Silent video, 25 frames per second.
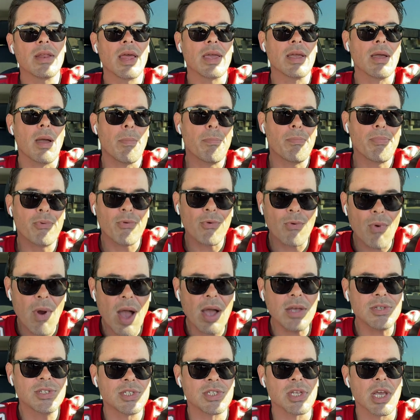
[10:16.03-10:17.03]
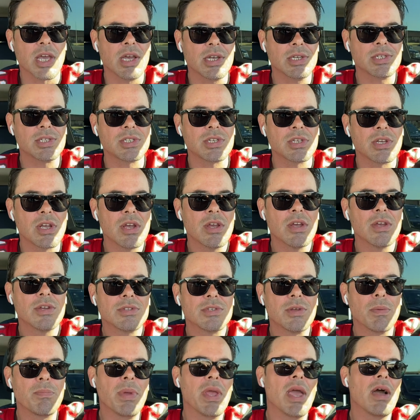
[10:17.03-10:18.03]
Like a process
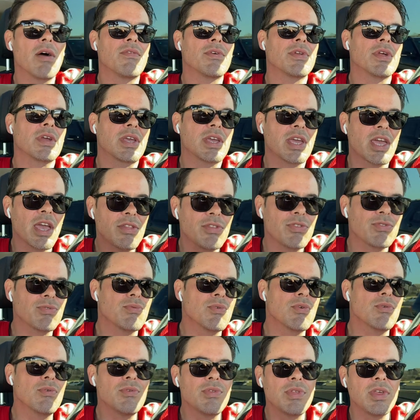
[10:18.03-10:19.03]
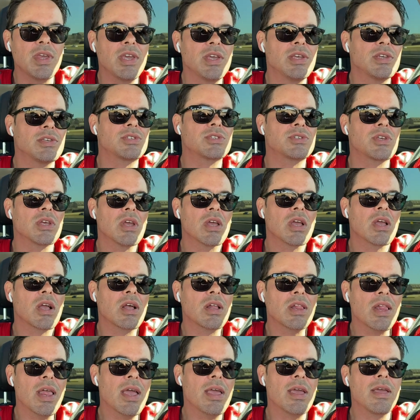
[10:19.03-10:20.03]
to be able to get through these
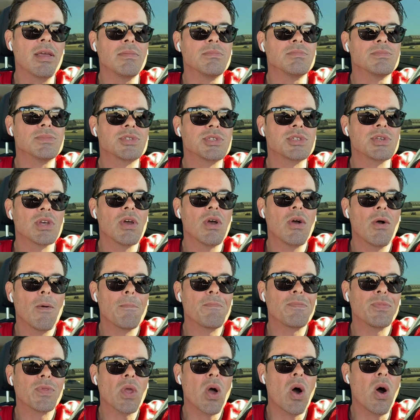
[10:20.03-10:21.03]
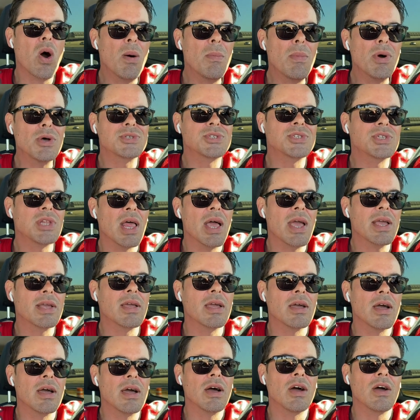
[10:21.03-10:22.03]
claims almost like
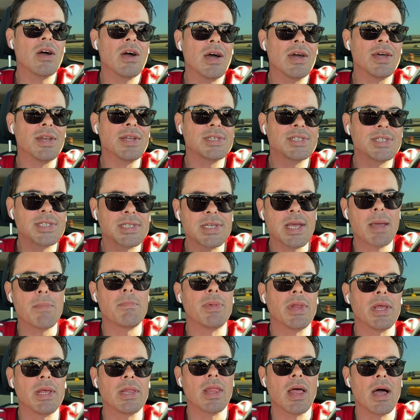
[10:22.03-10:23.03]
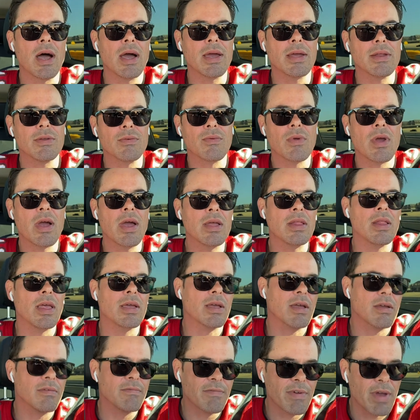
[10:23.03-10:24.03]
an assembly line, right?
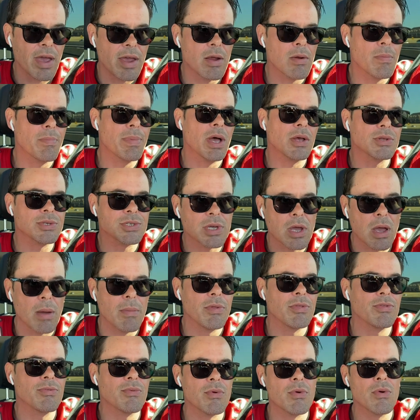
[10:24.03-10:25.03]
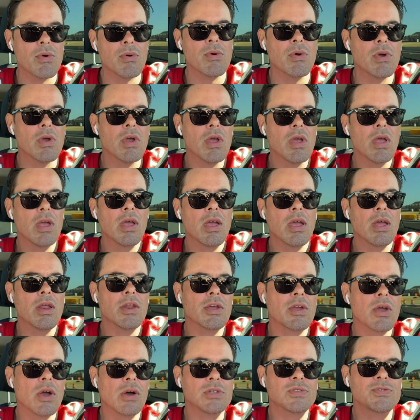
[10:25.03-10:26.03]
Like conveyor belts coming through and
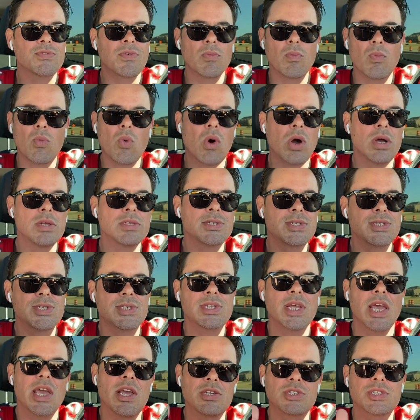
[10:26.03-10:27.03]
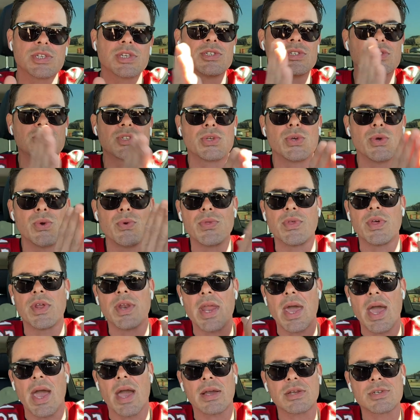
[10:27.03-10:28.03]
it goes from one station to the
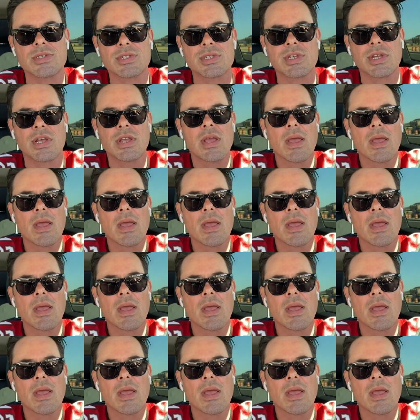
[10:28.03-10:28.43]
next.